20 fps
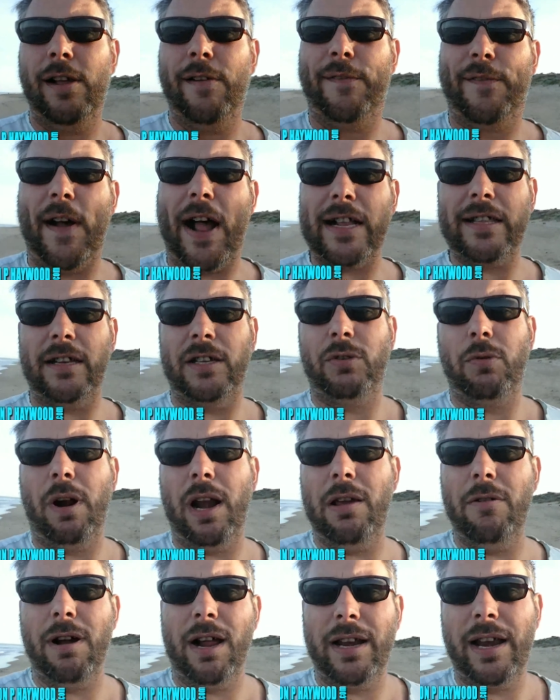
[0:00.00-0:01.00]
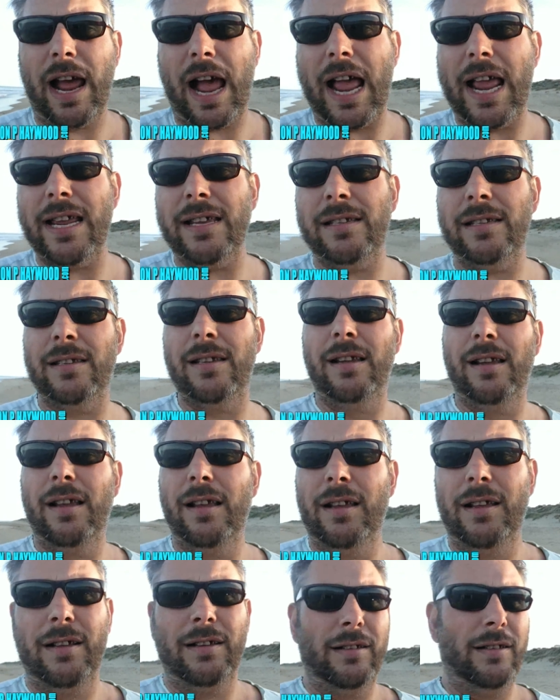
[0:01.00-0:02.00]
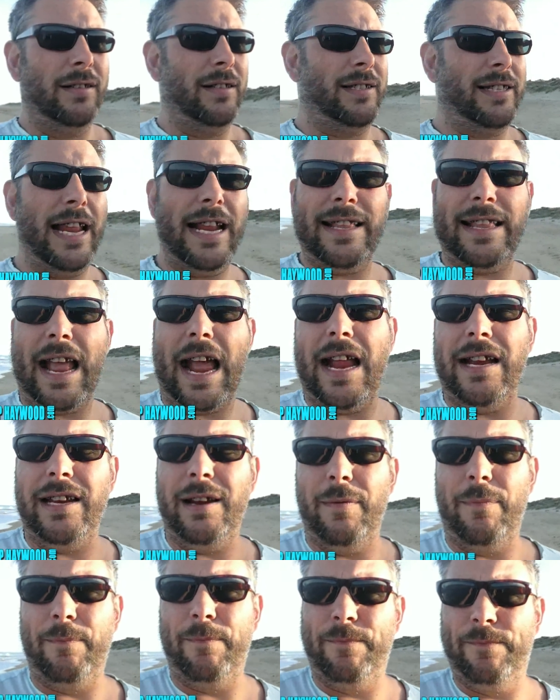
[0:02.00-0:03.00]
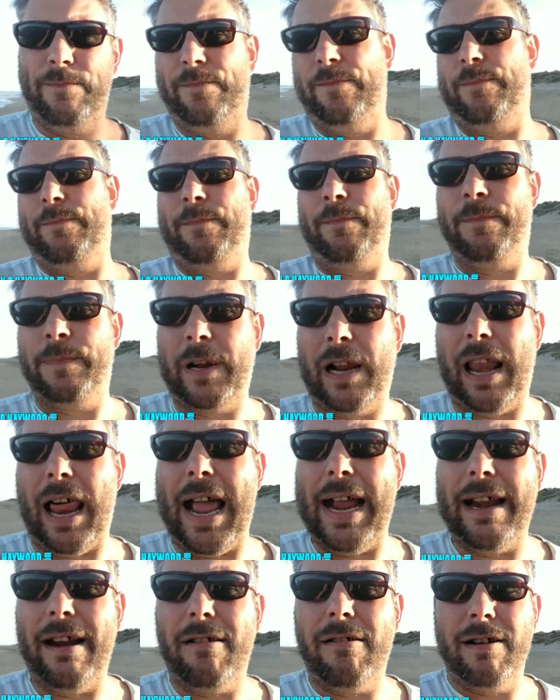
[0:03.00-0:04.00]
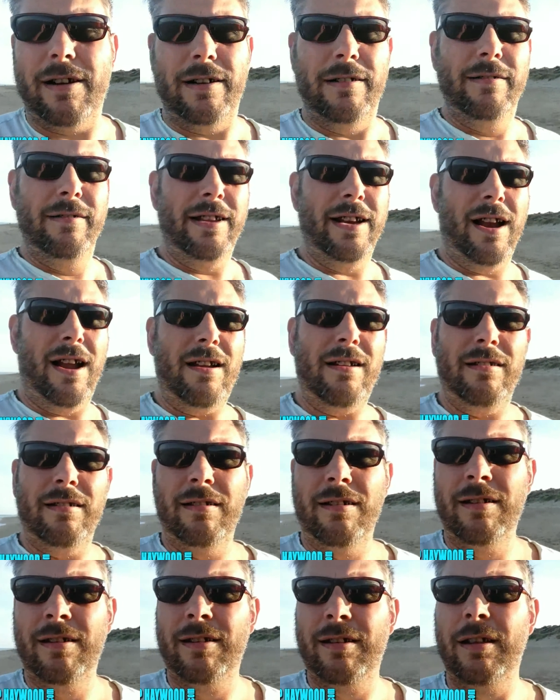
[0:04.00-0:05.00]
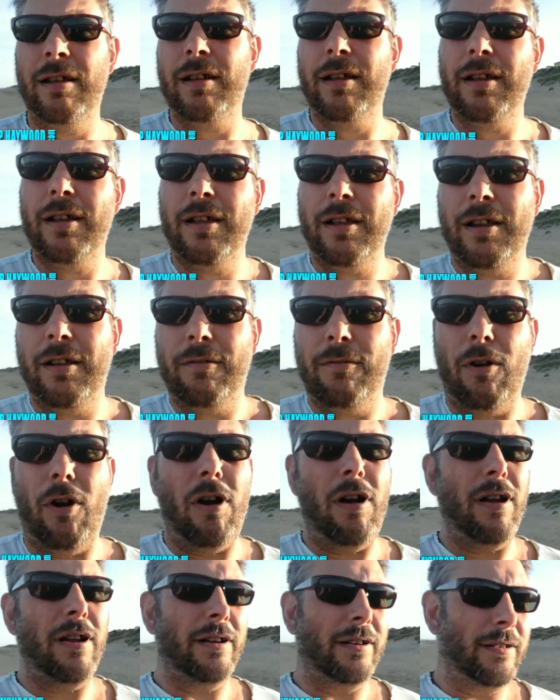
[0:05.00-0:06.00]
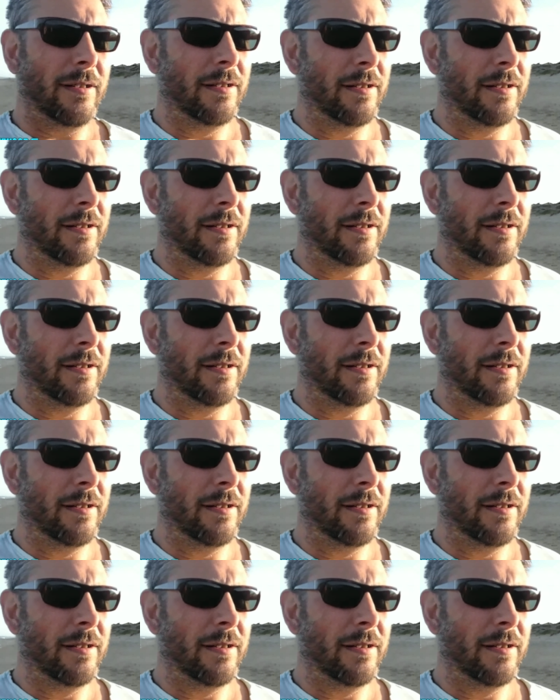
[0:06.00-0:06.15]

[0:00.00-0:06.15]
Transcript: Fuck the 21 days. Stick that in your clacker and, right?